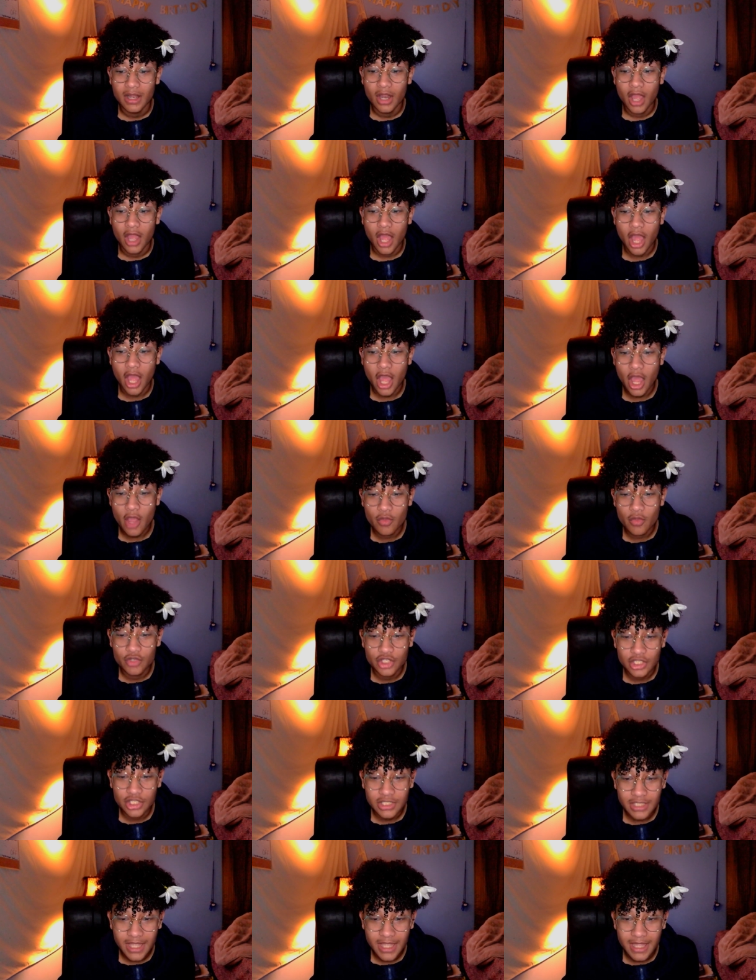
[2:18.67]
Oh,
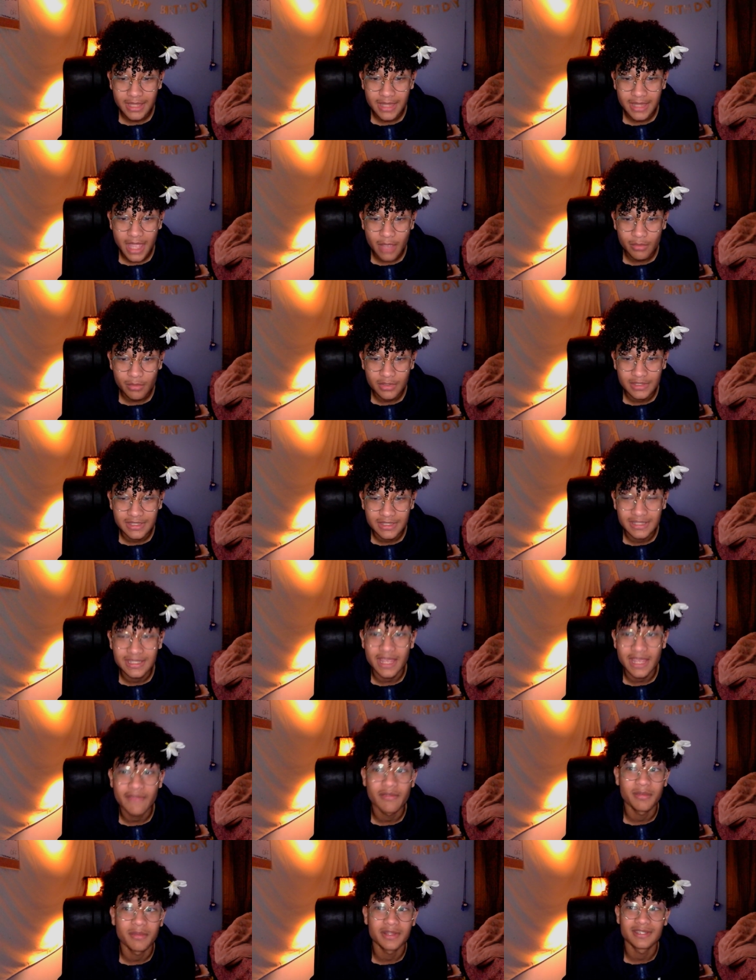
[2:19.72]
shit. That was
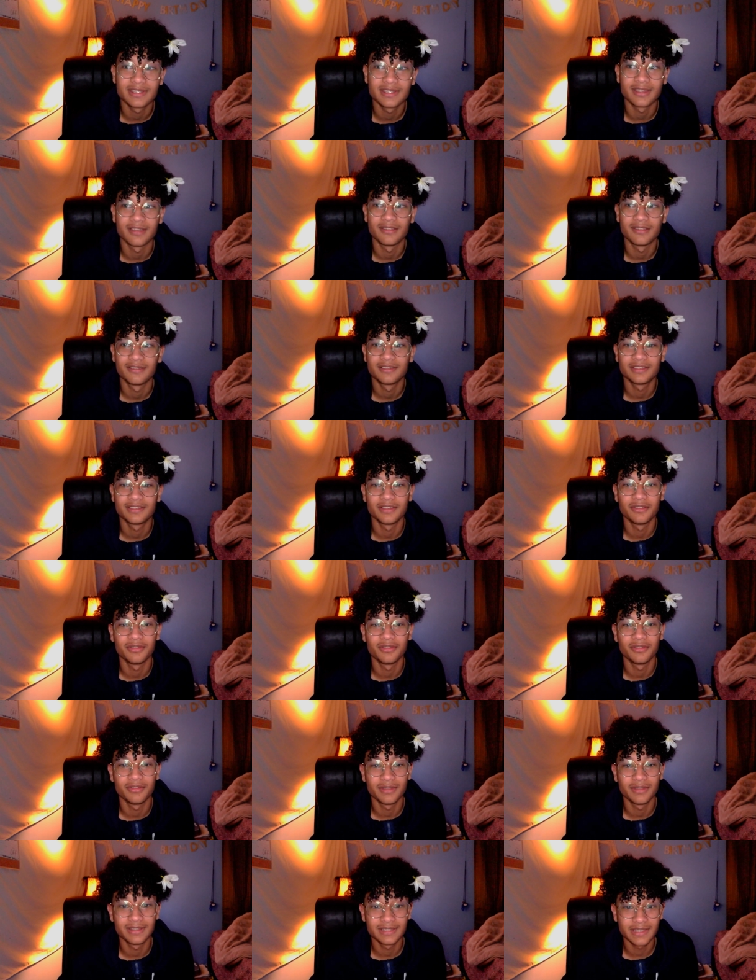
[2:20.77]
7 months ago.
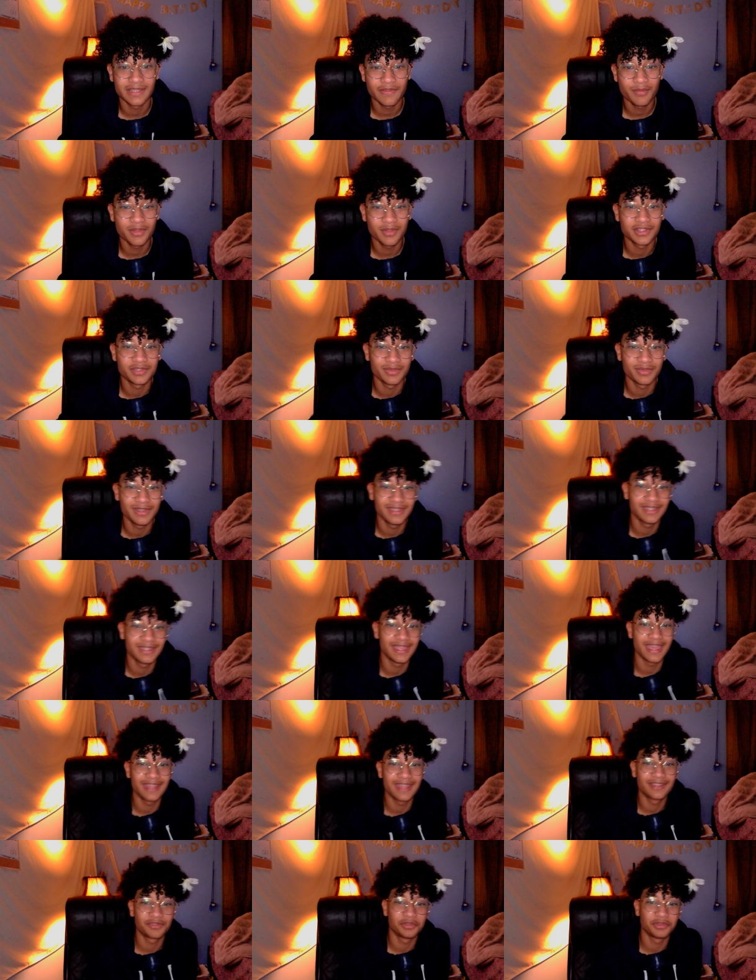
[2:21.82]
So, in 7 months, we
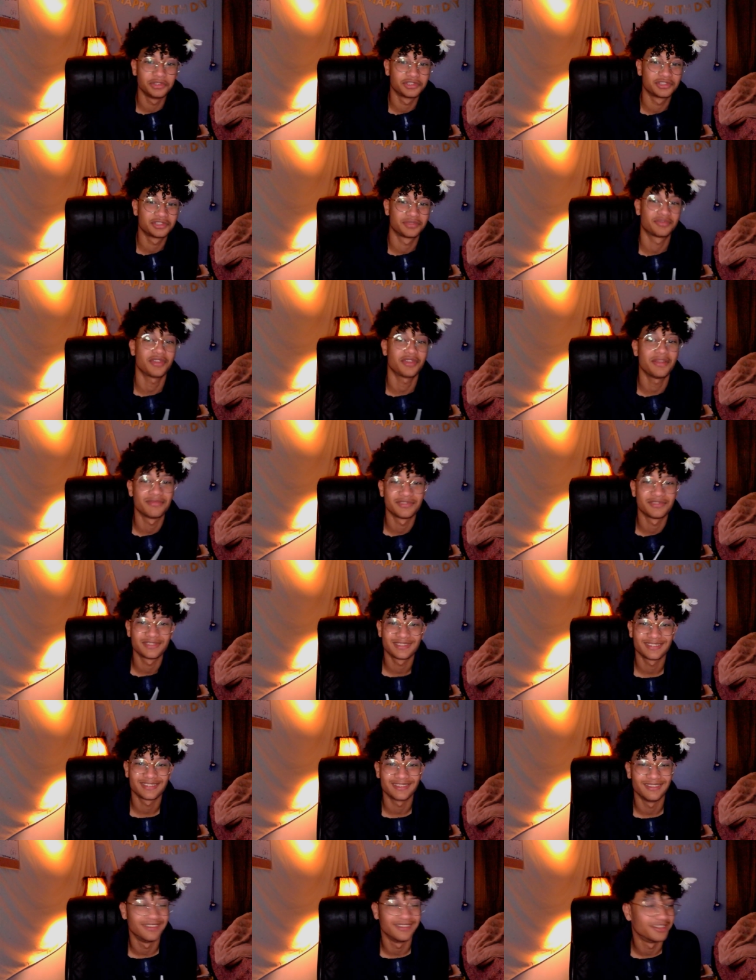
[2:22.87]
gained 300 subscribers,
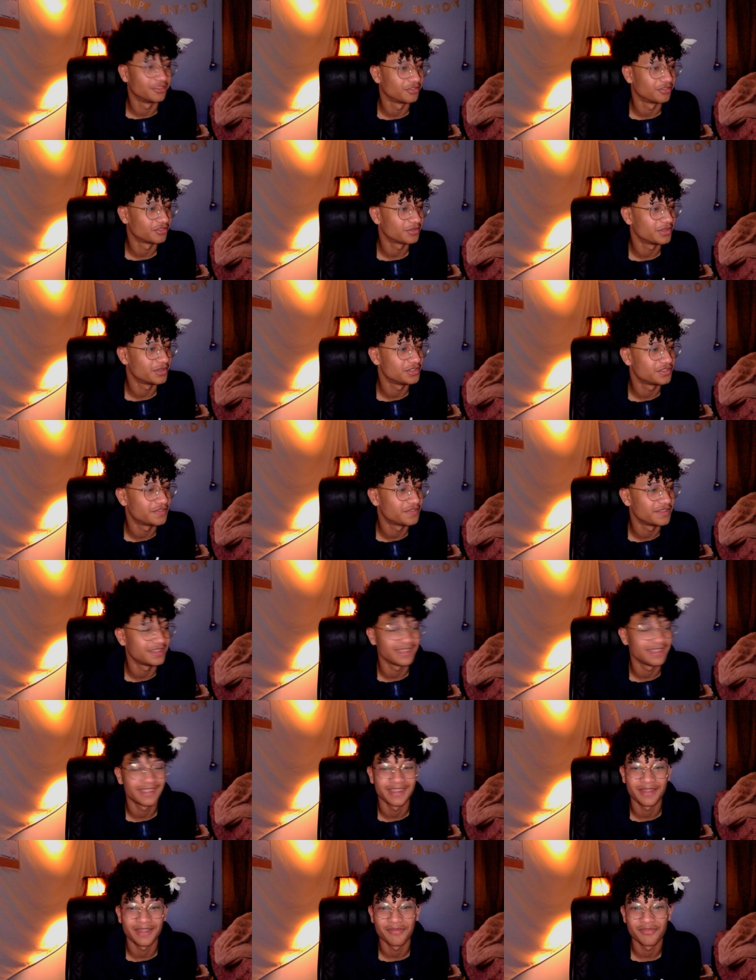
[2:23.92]
or 350,
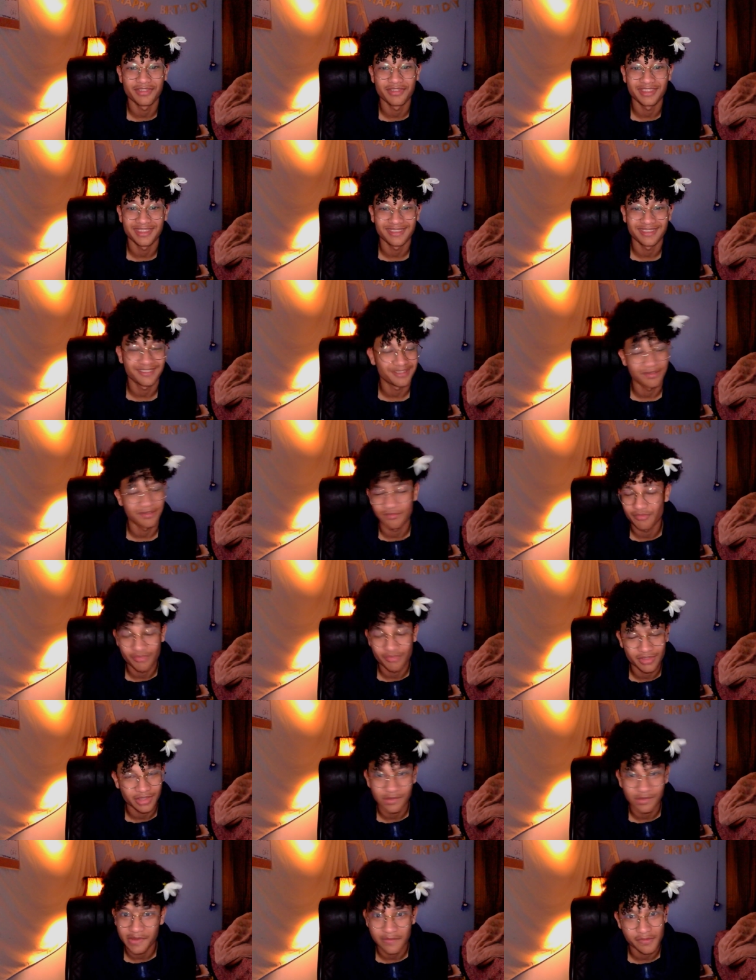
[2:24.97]
and I'm really
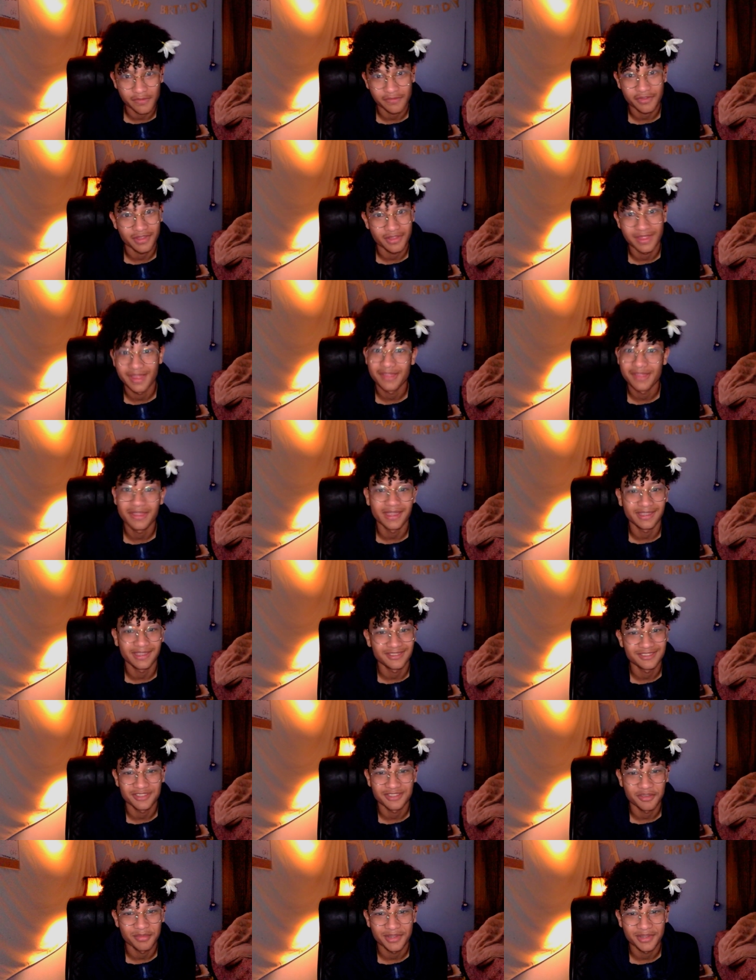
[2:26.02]
grateful for that. Thank you
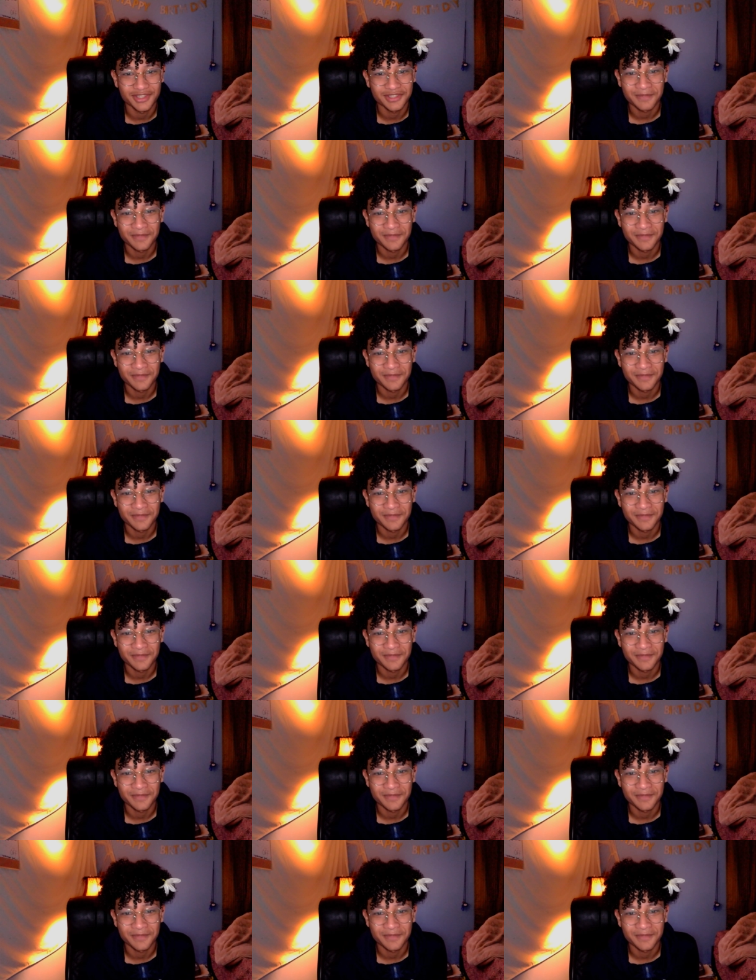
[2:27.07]
so much.